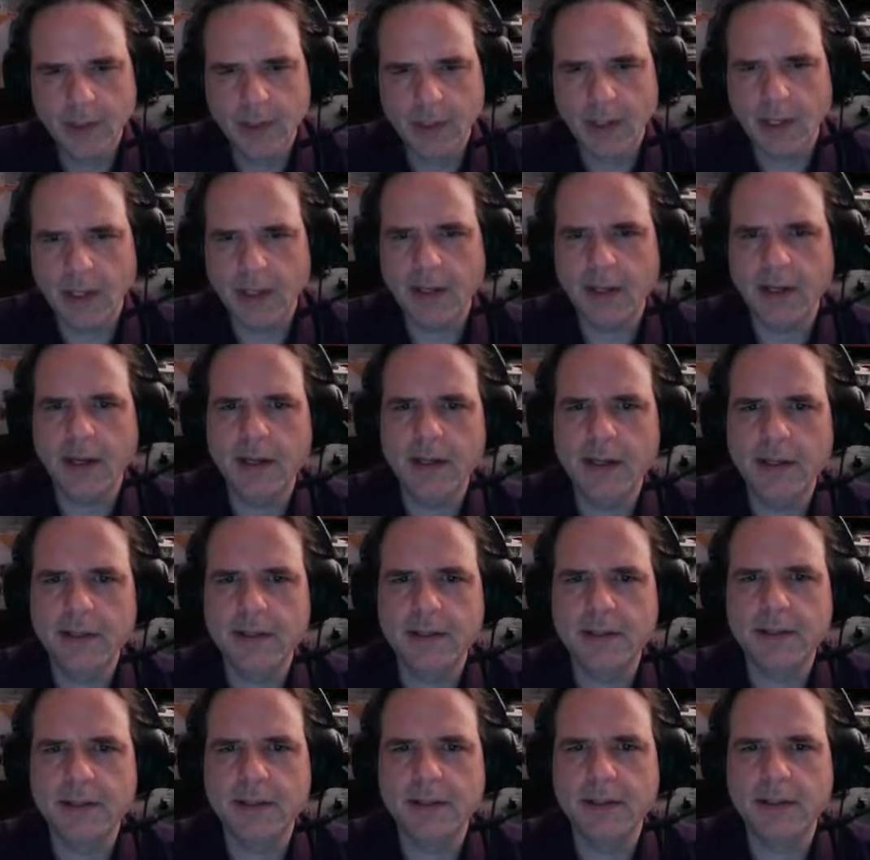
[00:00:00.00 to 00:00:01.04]
I kind of
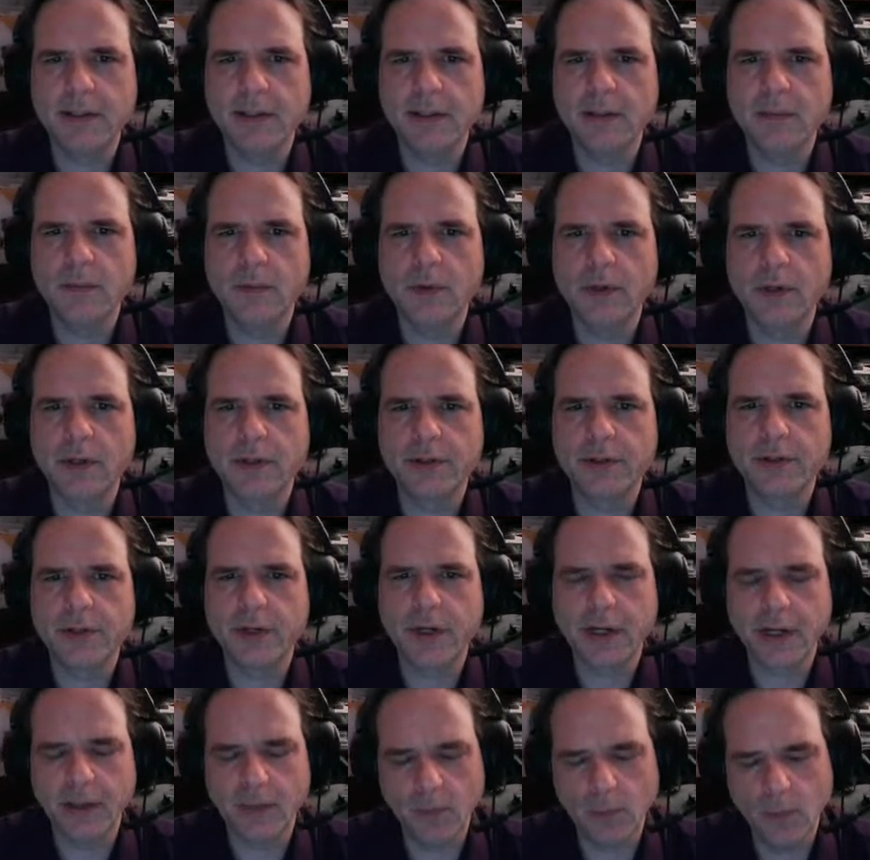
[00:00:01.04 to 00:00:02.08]
did want to
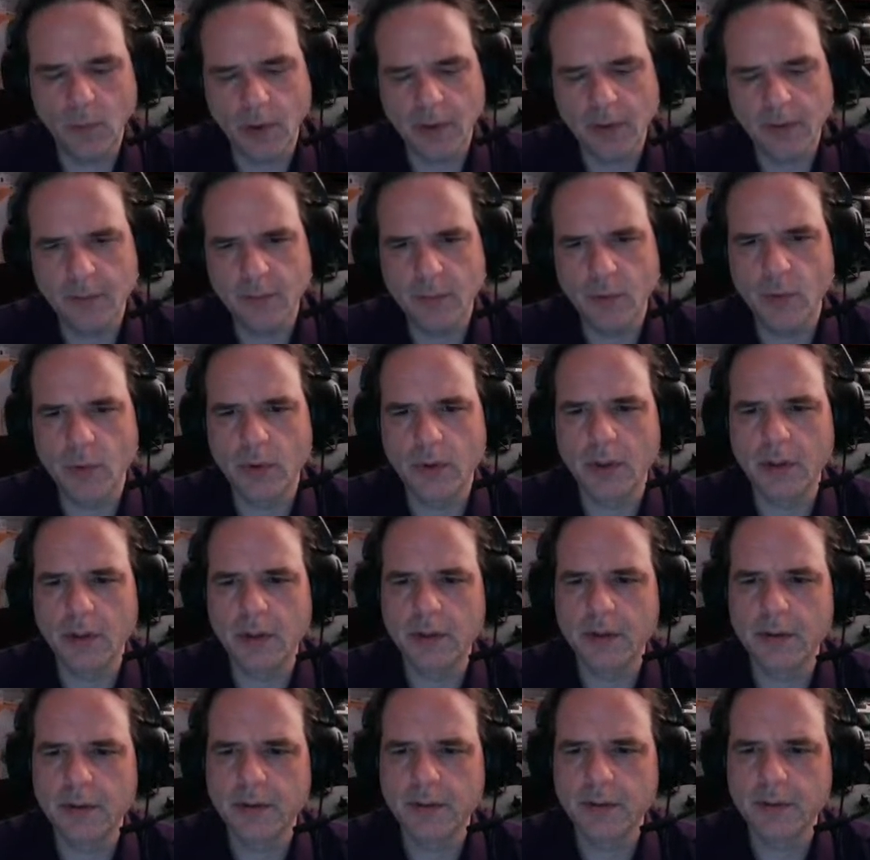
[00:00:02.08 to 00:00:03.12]
try one
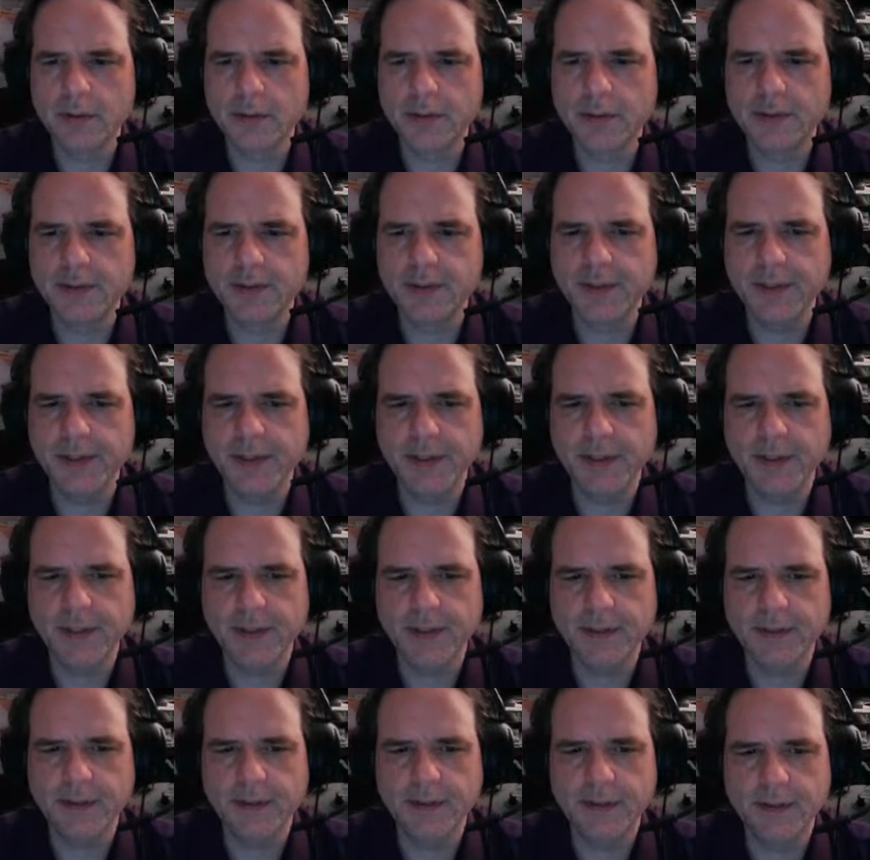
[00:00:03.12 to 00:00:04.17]
more
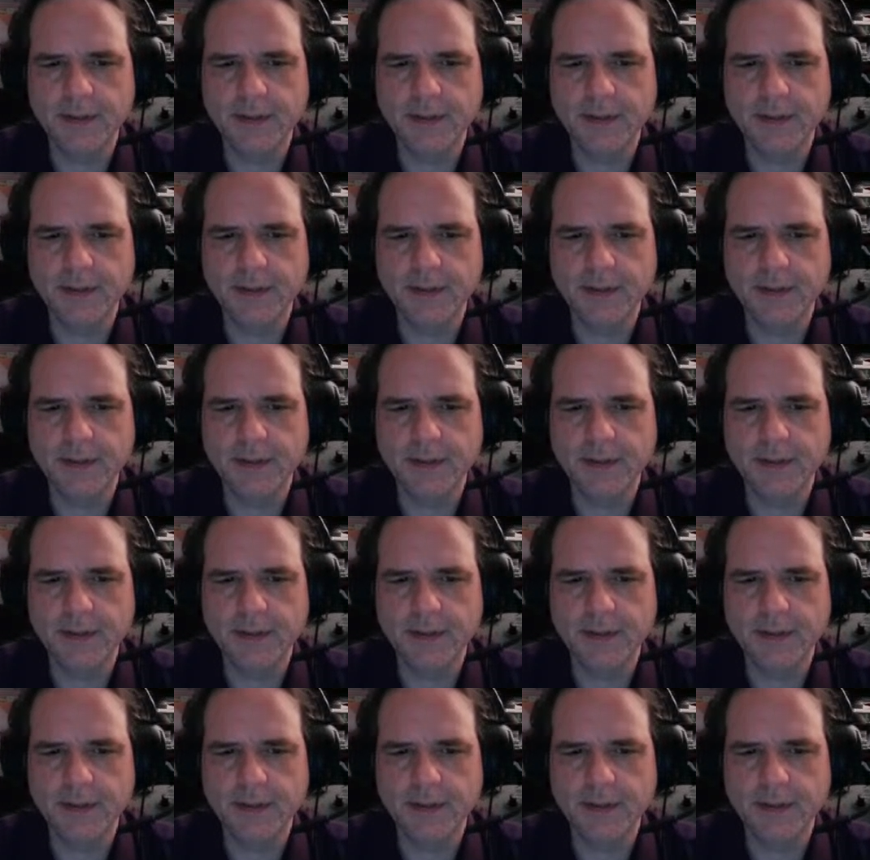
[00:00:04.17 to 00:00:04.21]
scene.